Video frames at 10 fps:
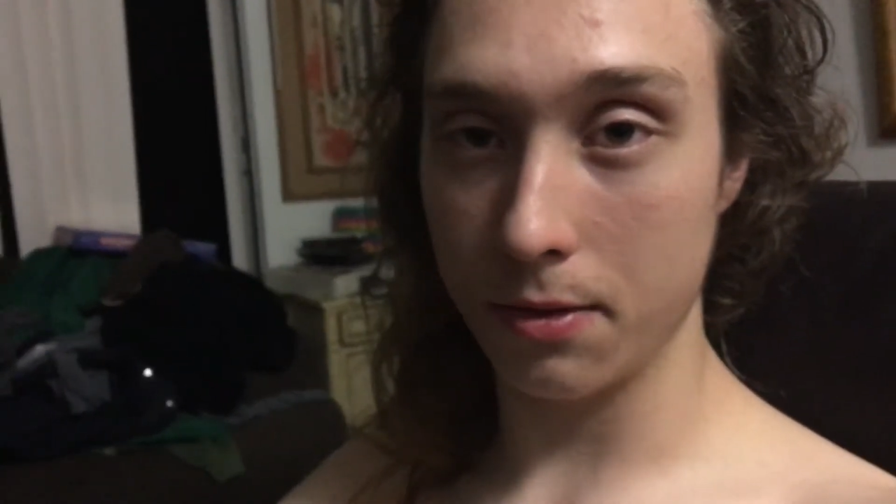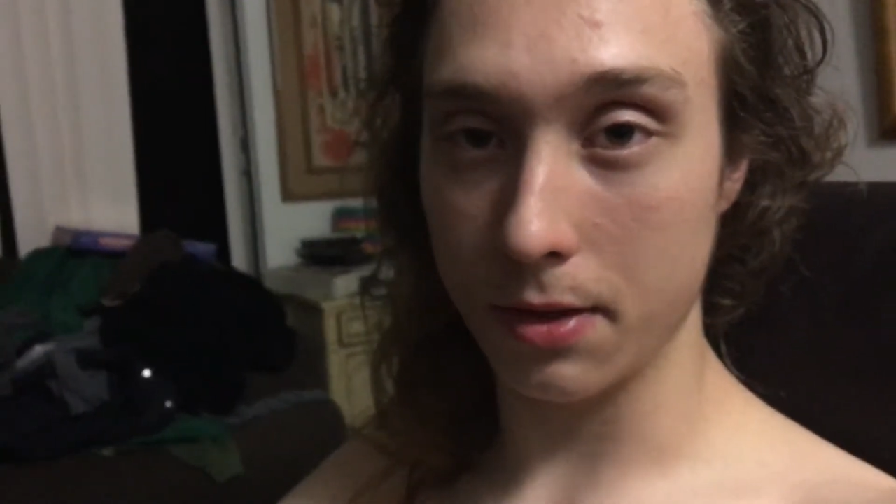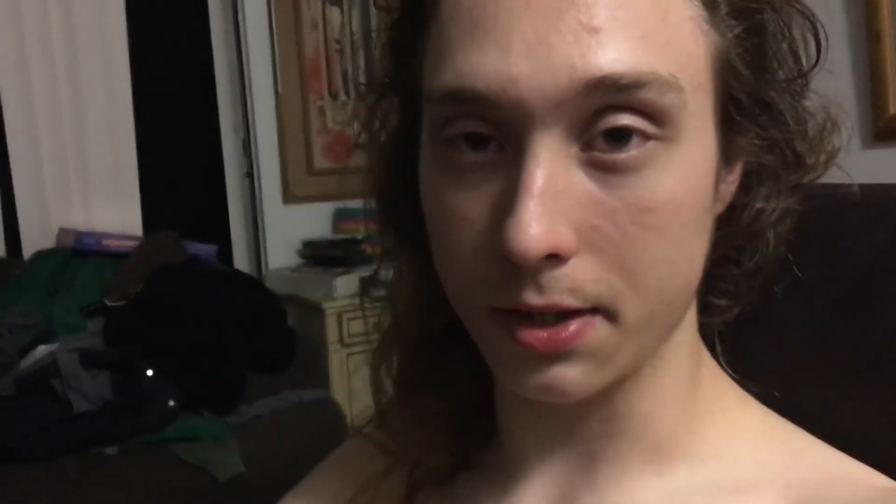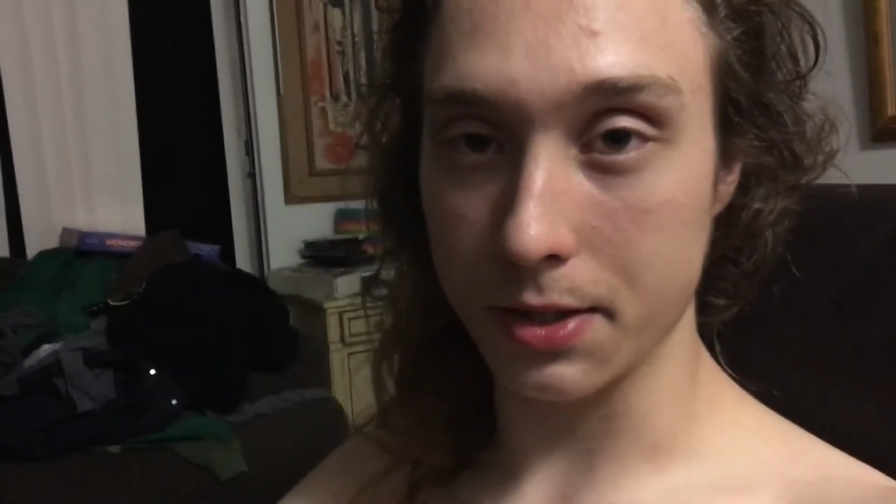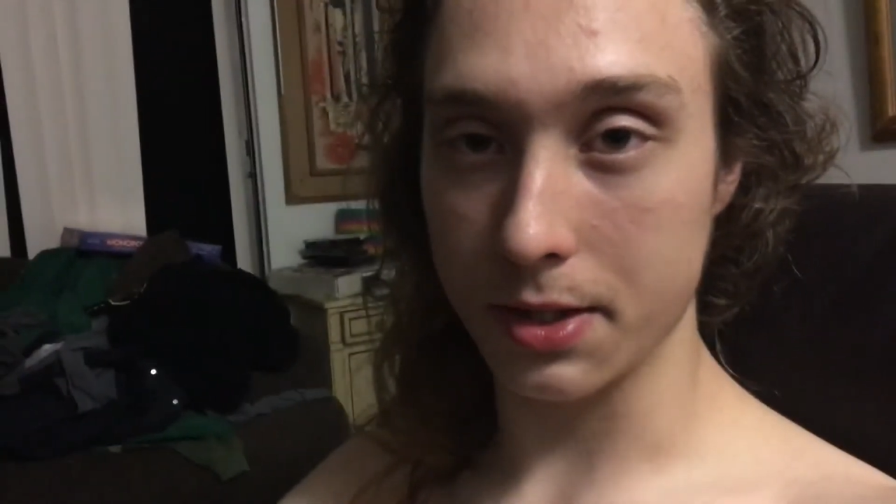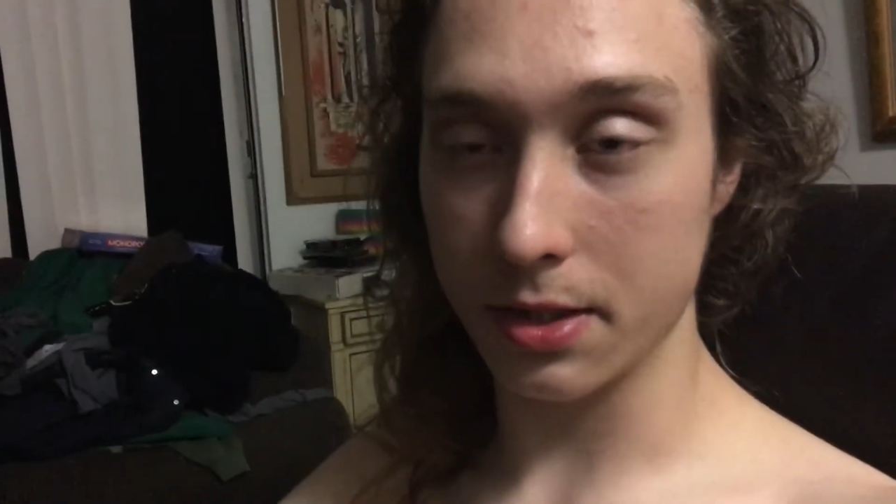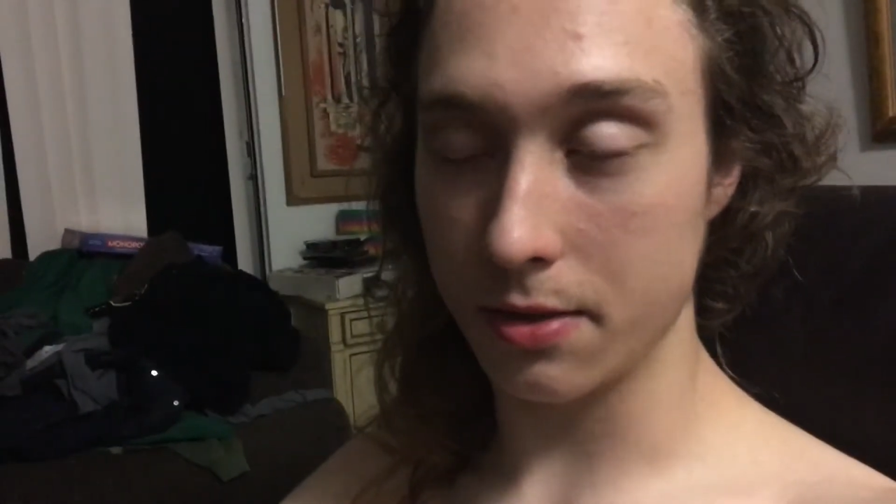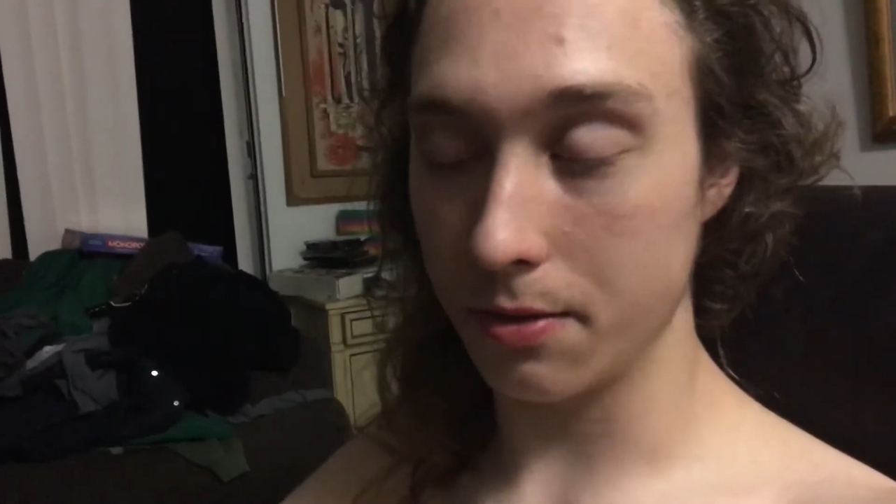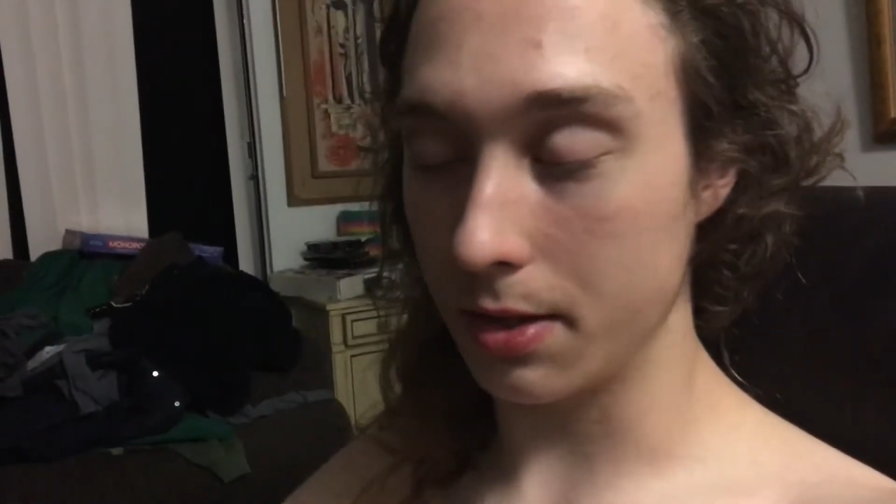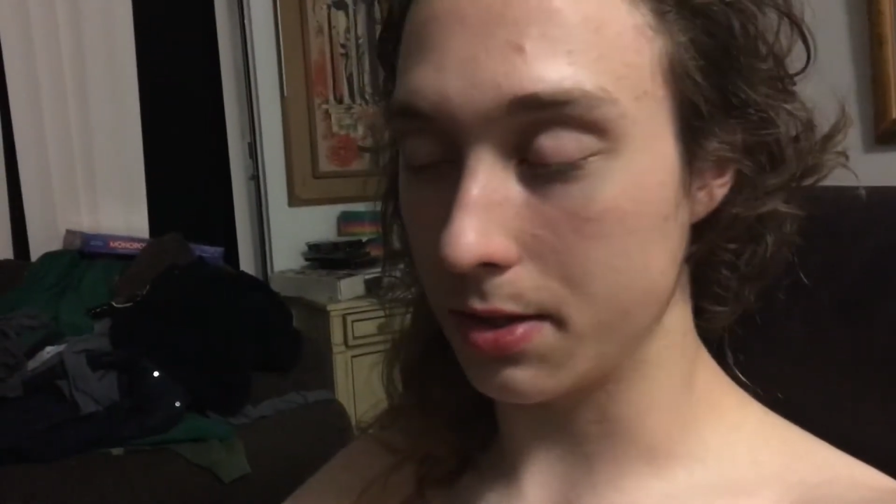I guess that's
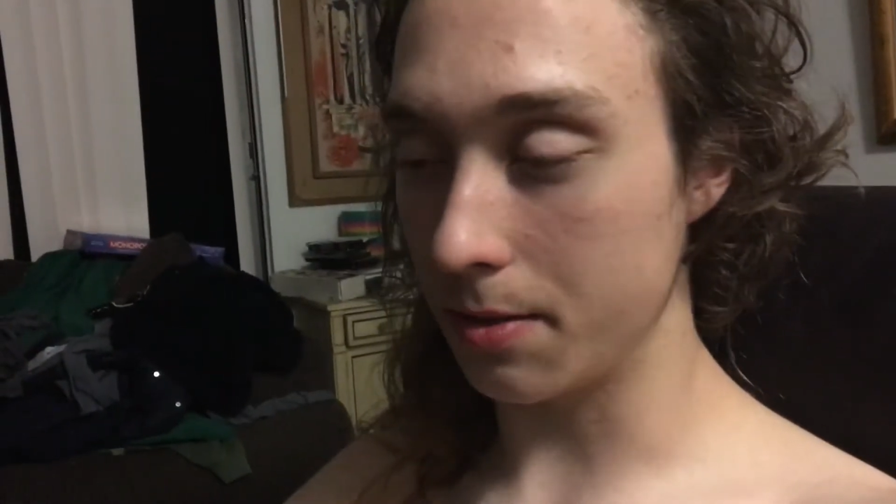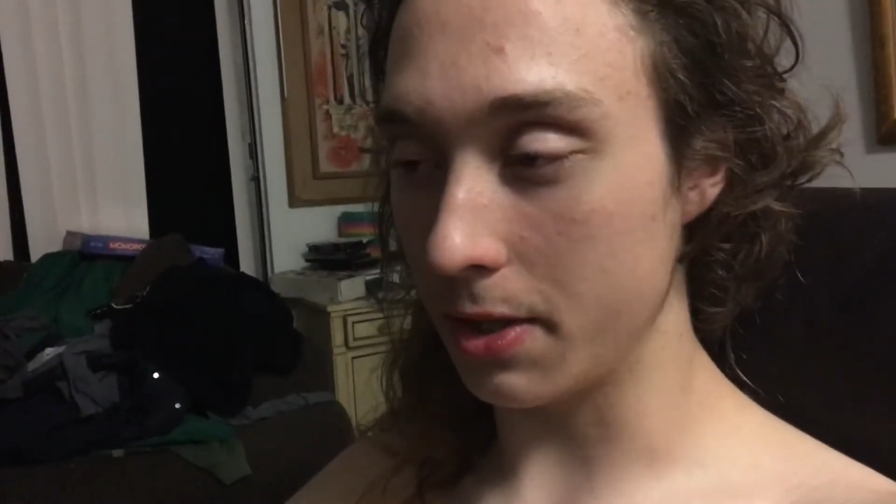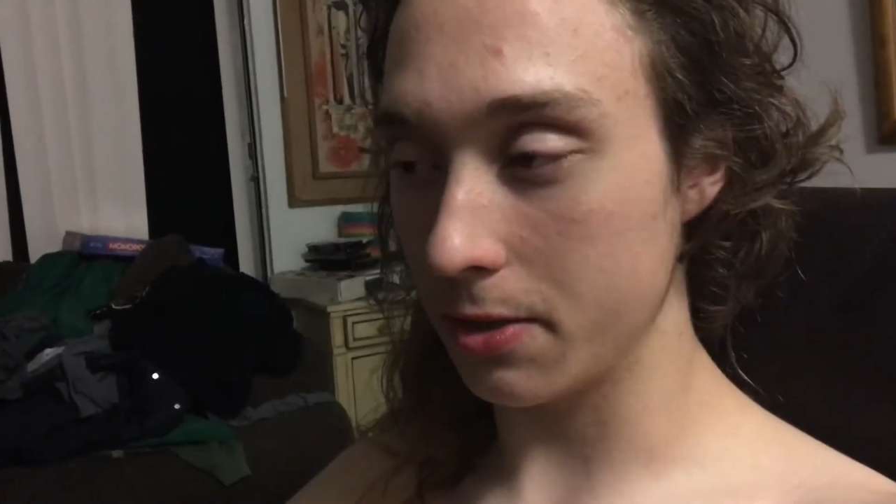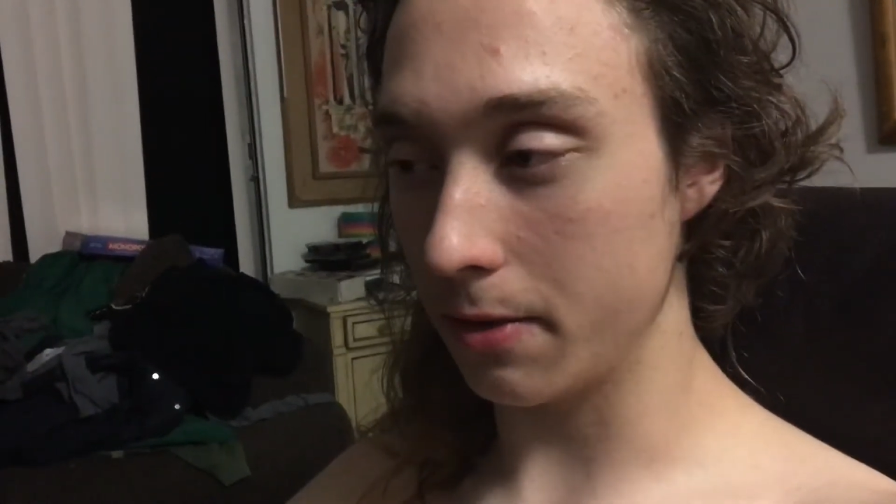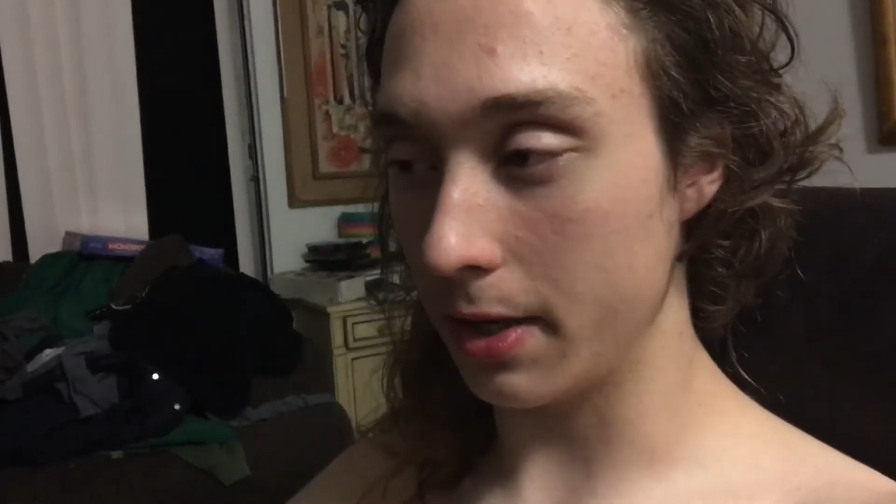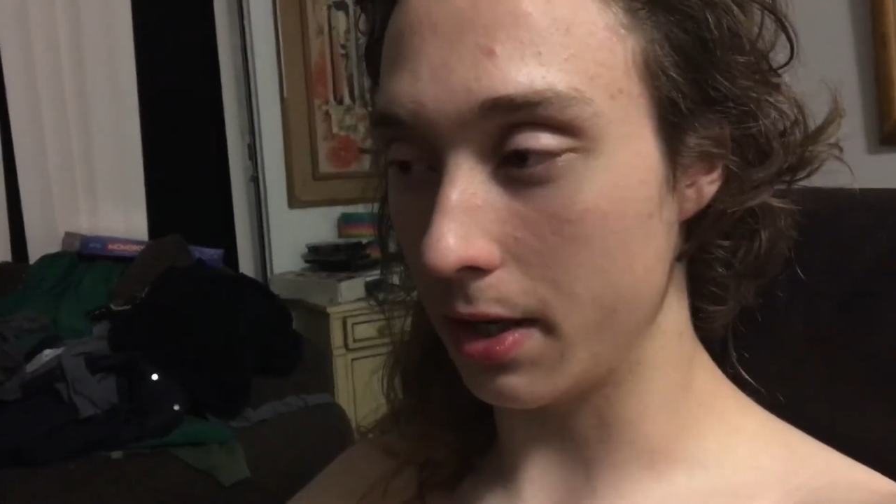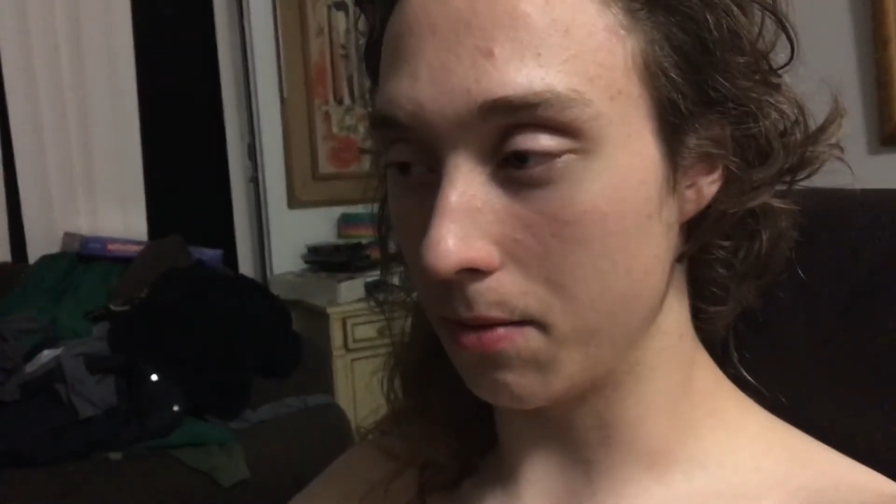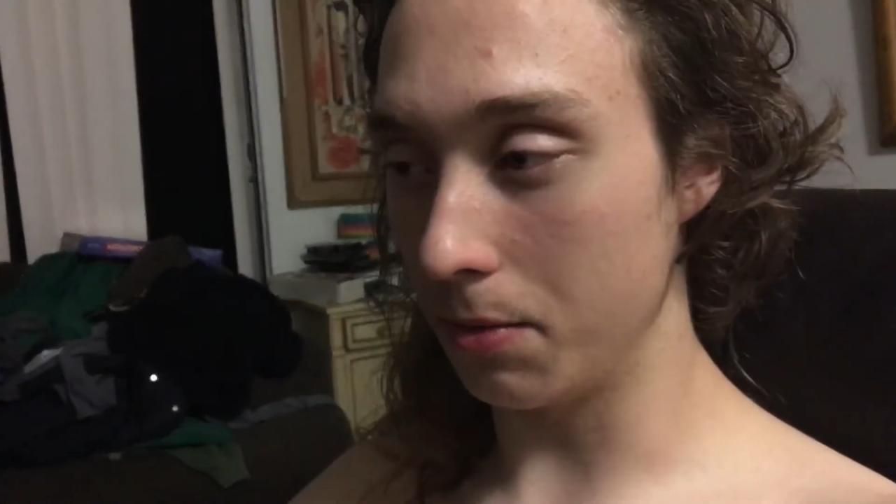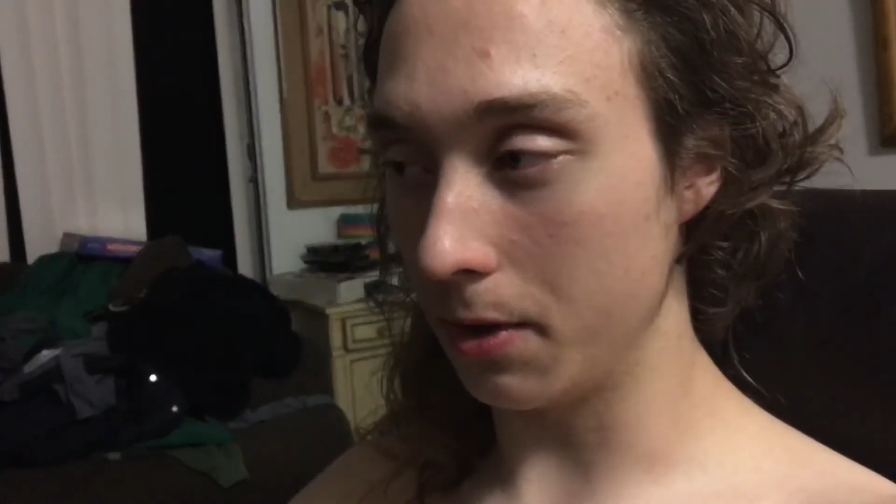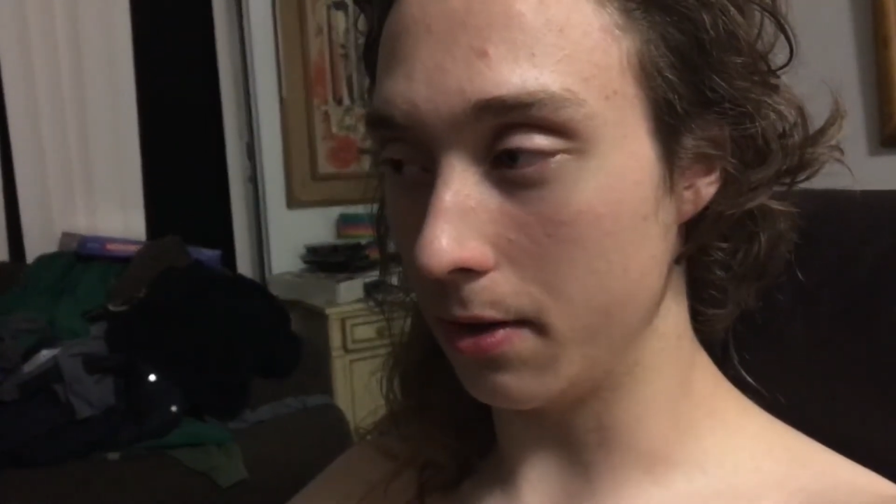the best way I
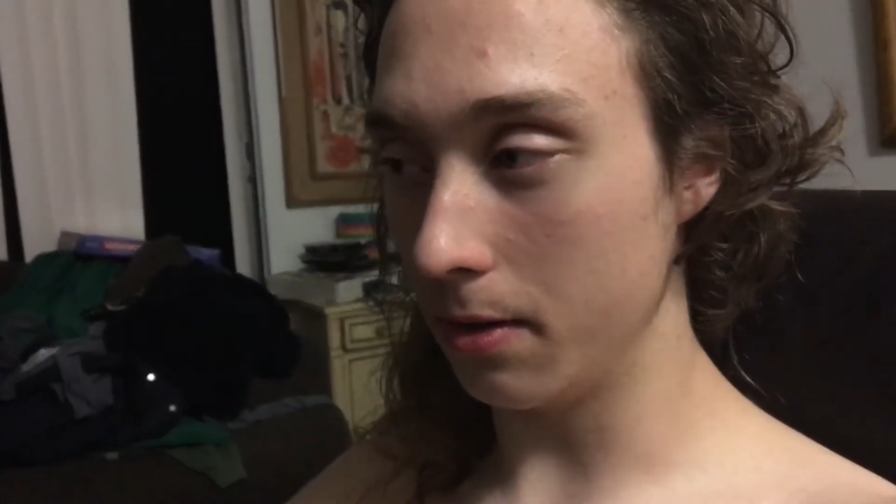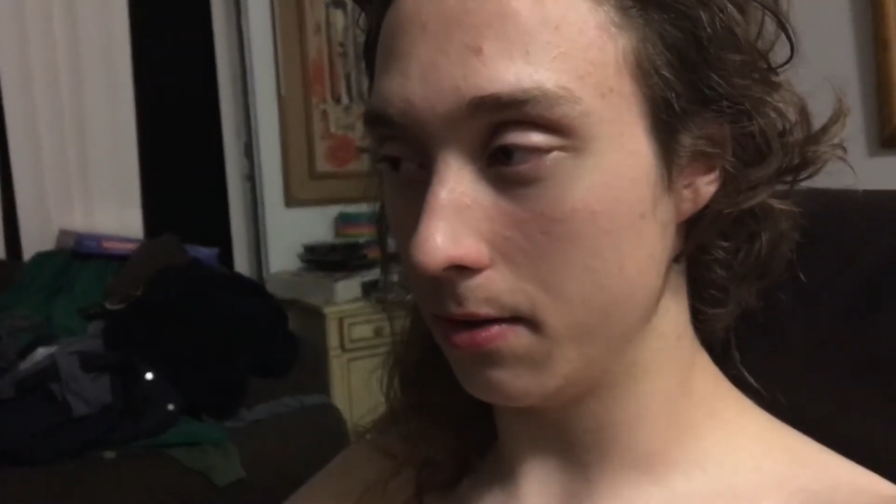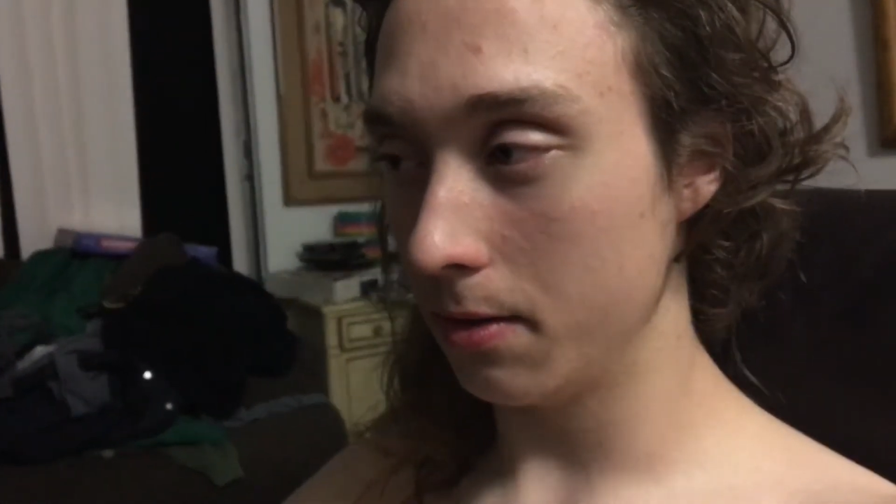can put it.